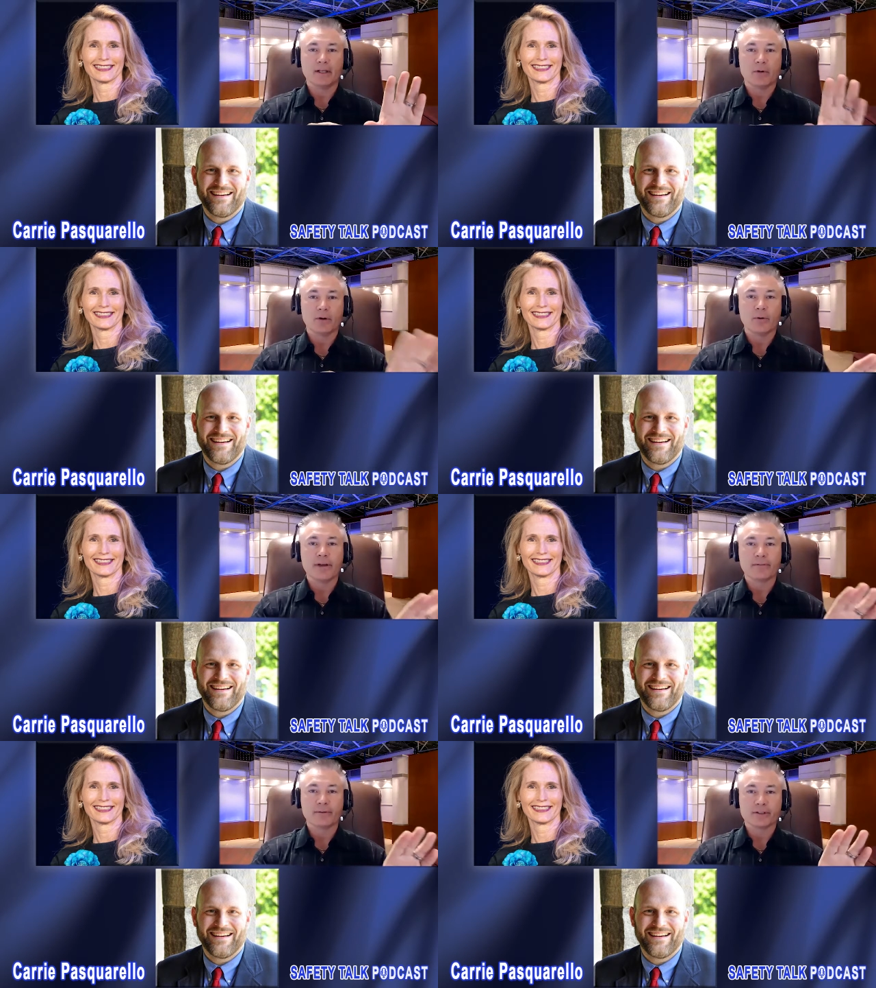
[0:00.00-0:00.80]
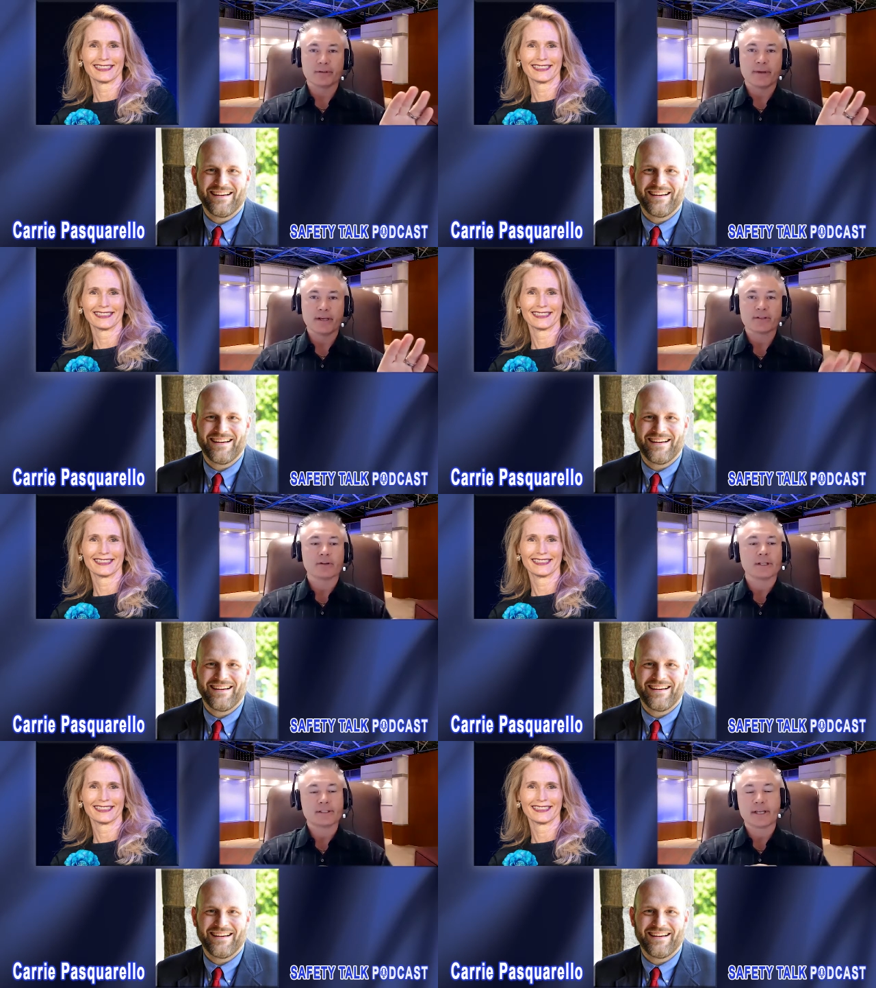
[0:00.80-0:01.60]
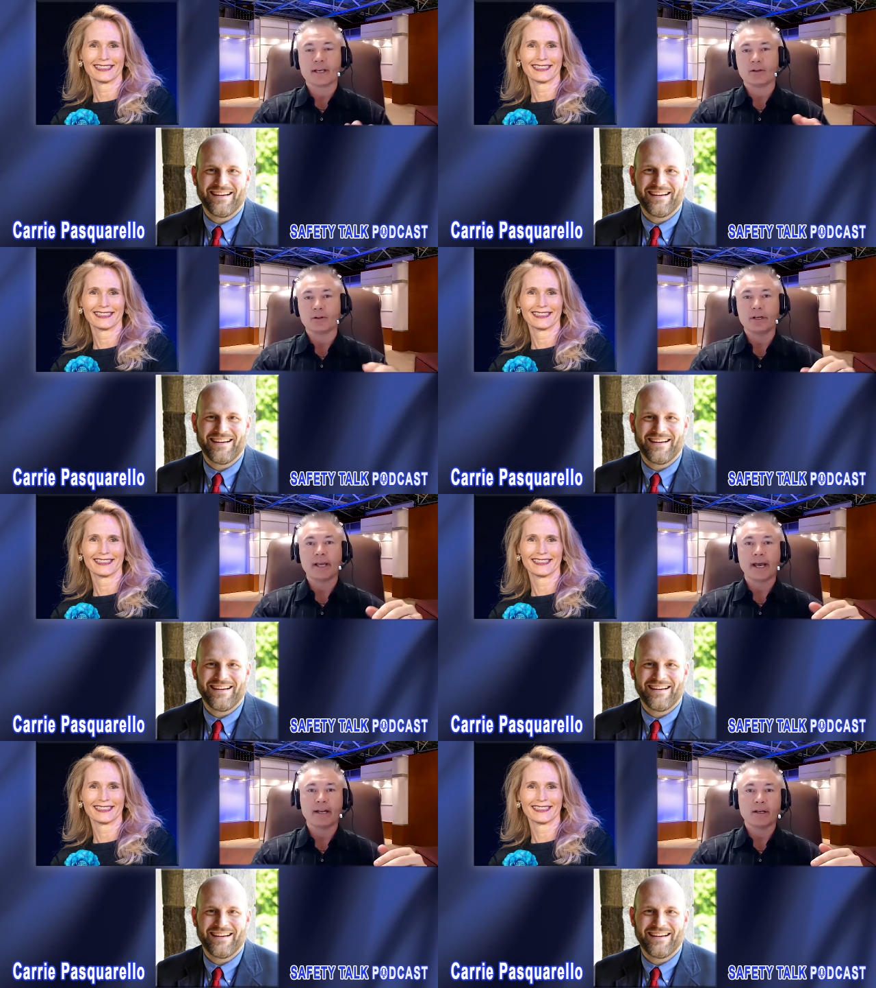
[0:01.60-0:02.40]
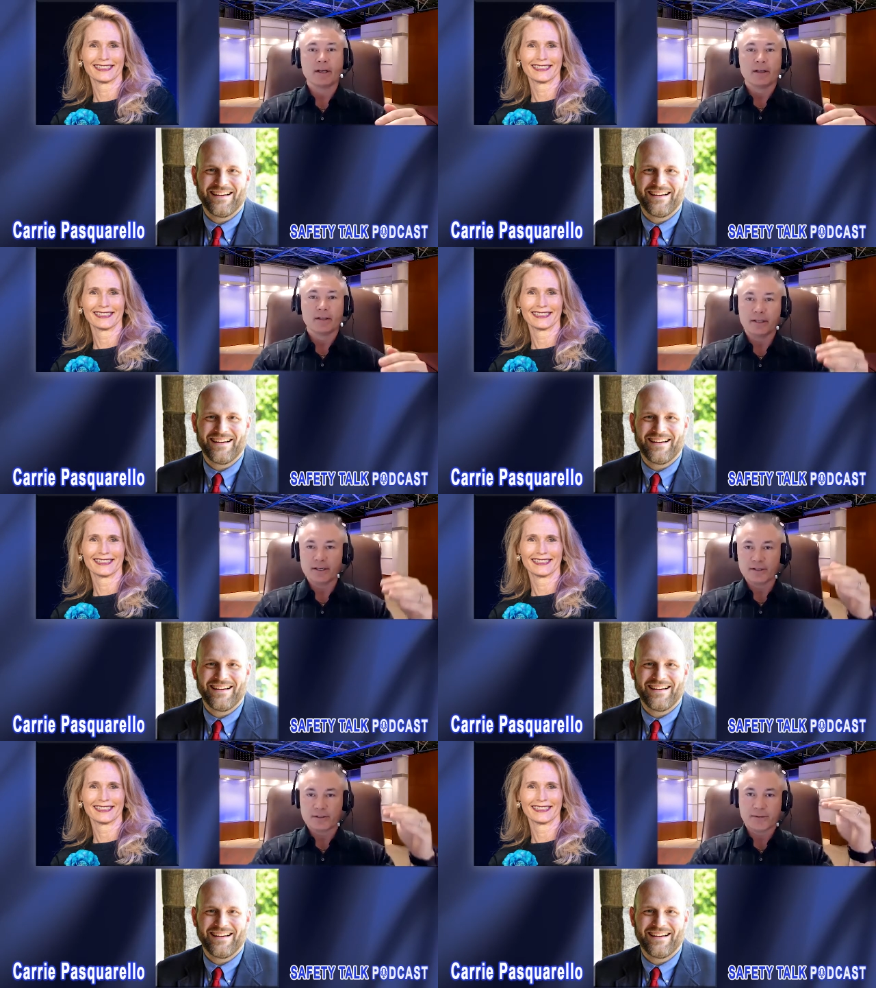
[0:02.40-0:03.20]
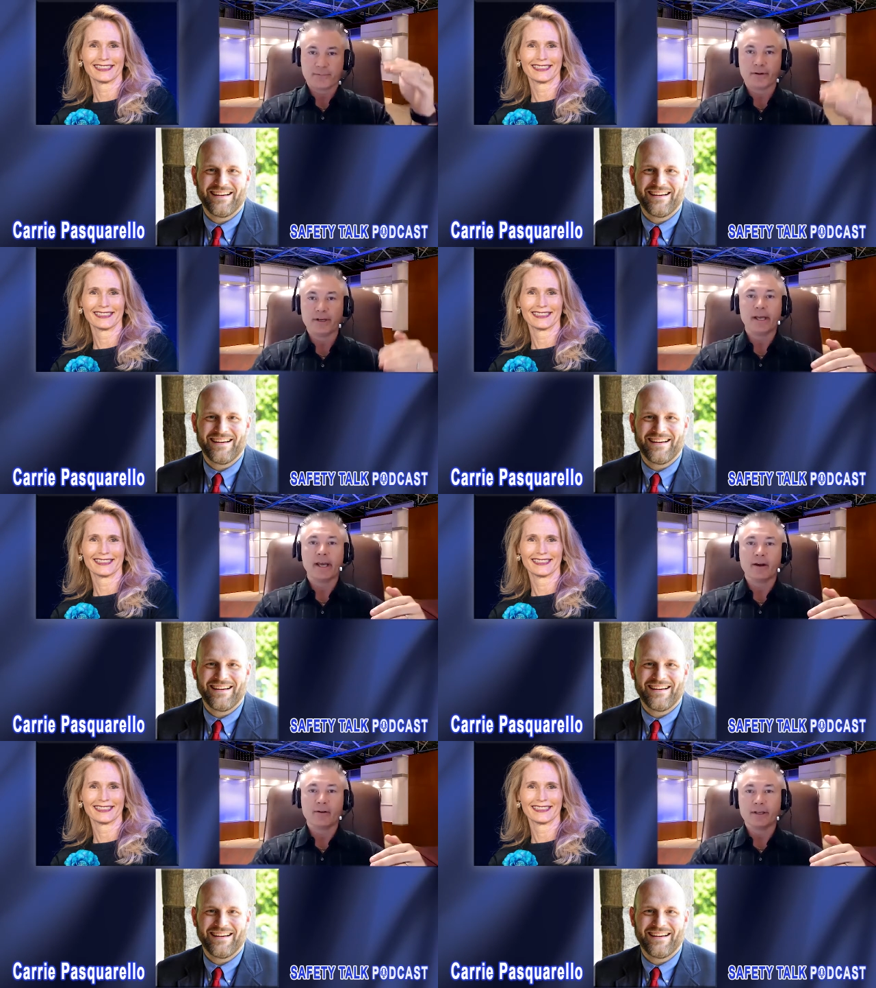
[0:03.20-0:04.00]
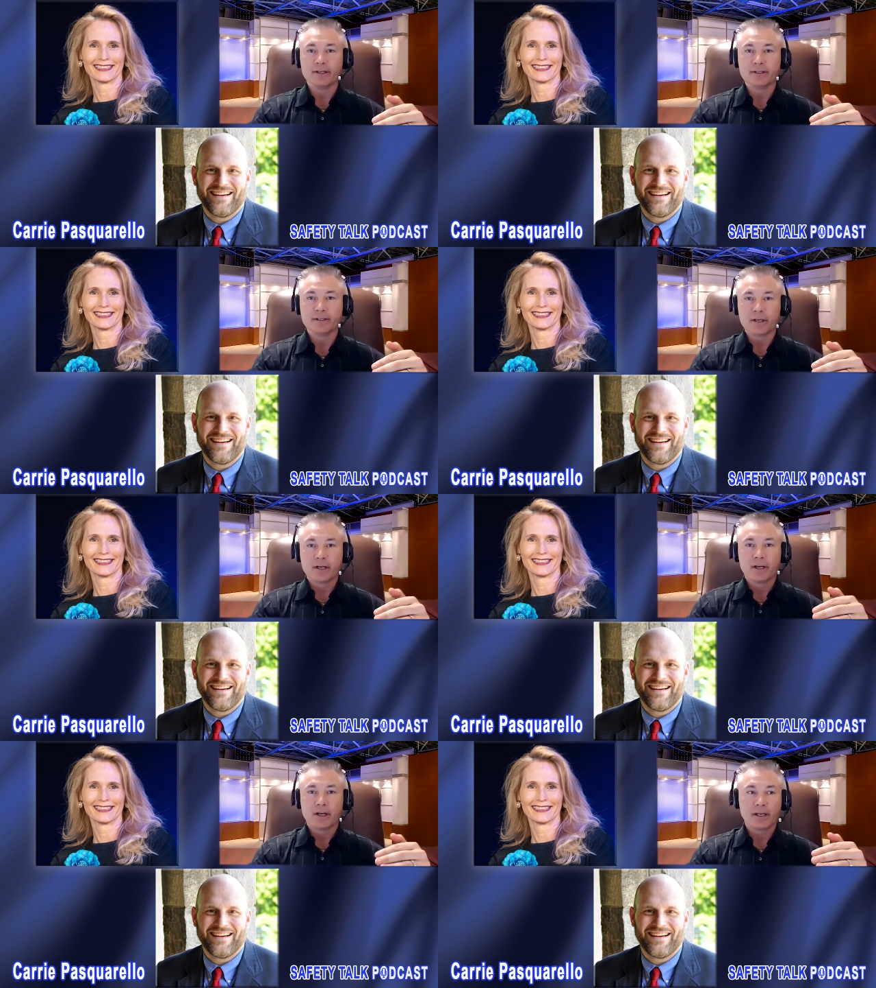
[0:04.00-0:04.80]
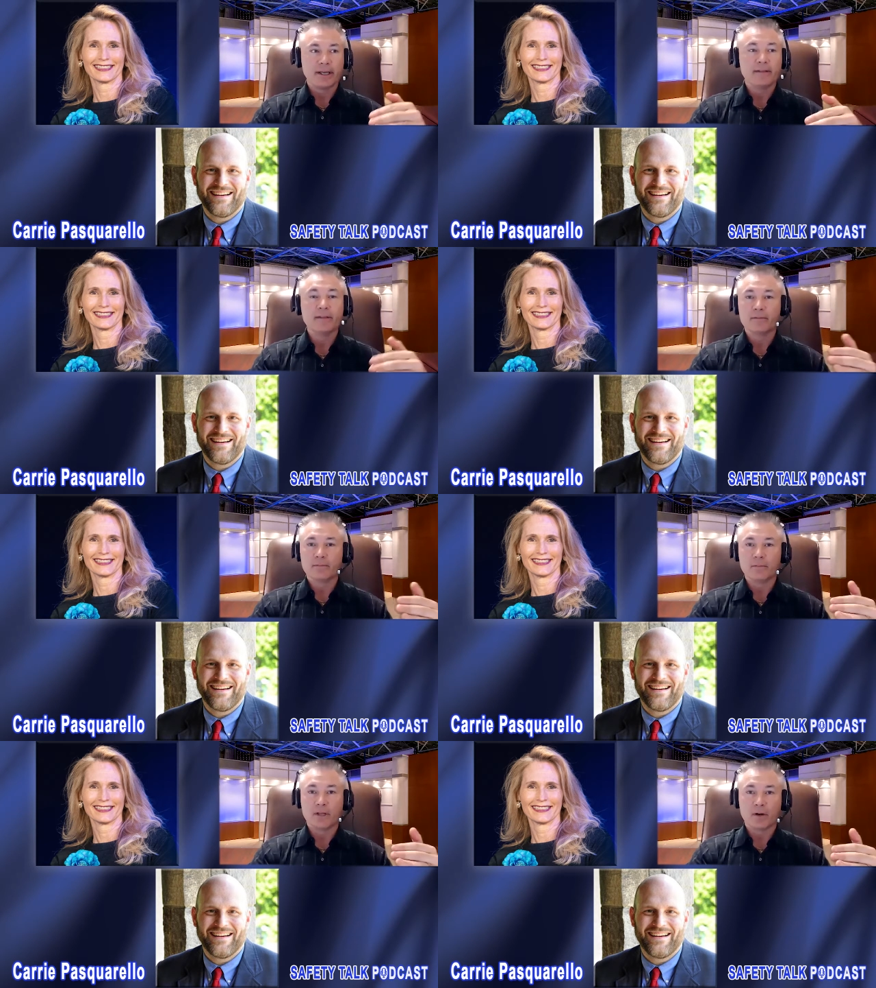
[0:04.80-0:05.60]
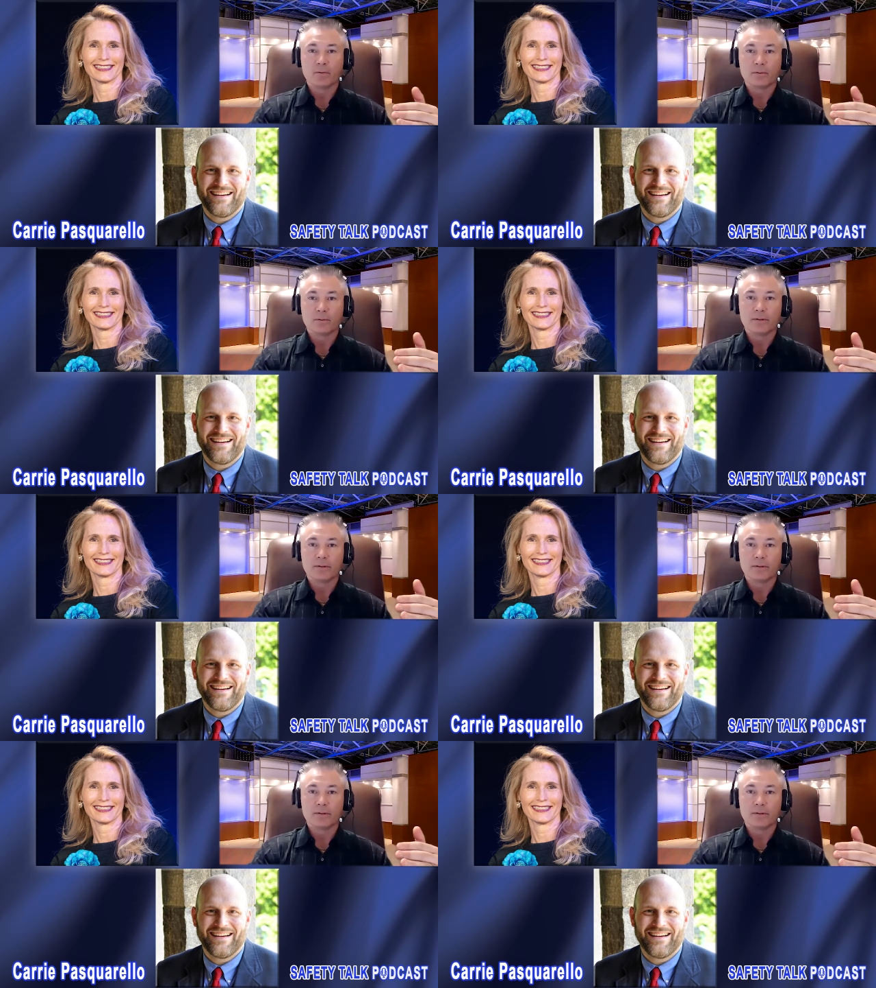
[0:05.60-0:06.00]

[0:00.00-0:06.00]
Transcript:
Speaker 1: going away for a semester. Let's take a look at these different areas in, you know,